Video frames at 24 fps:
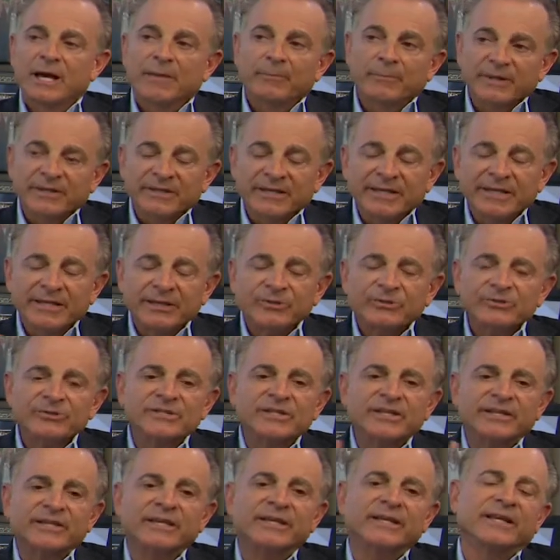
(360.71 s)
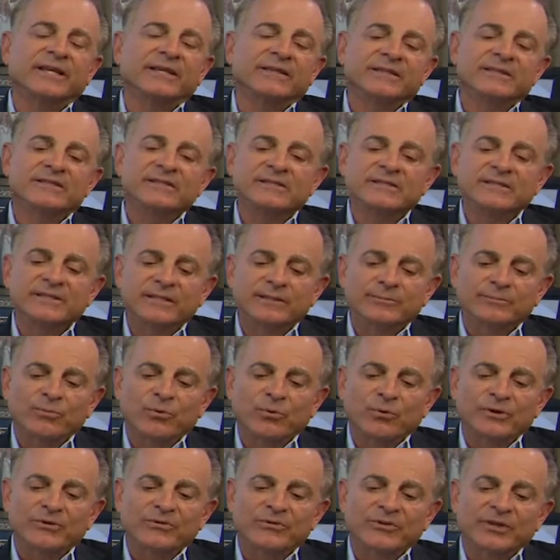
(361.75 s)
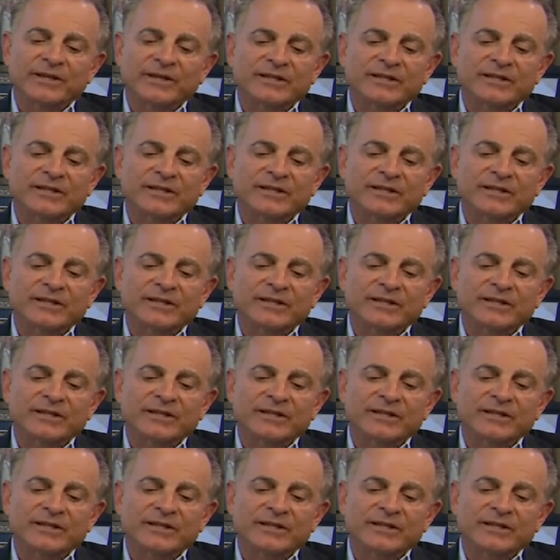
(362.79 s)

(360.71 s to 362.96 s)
But here's the key, and this is the important thing.